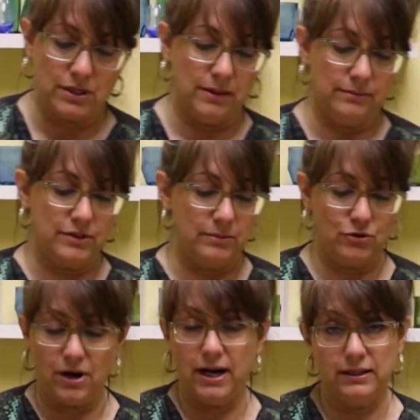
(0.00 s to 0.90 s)
some
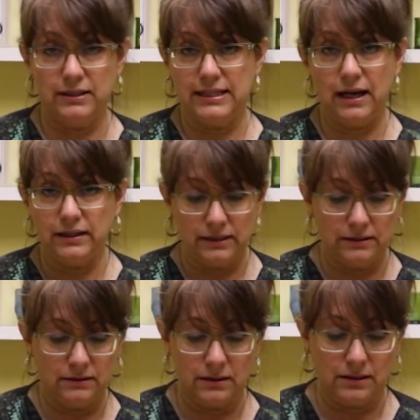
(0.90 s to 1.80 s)
dried
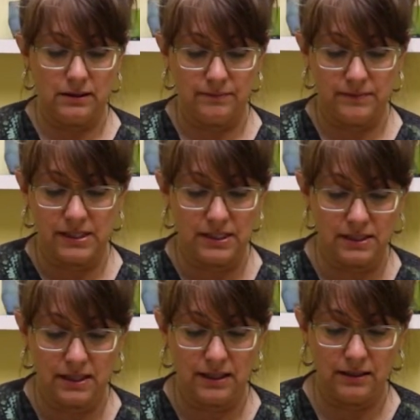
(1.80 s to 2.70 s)
Italian
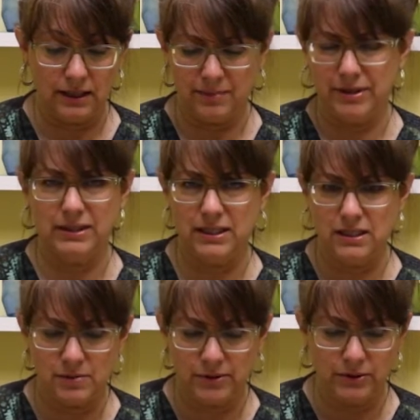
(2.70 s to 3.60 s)
seasoning, like about a
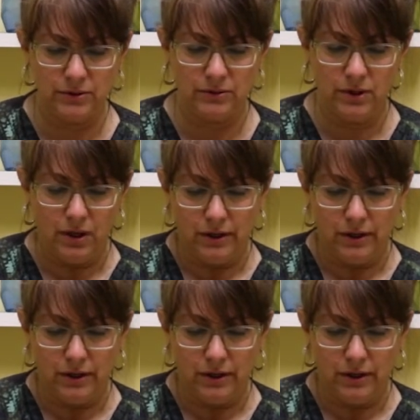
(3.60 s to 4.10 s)
teaspoon,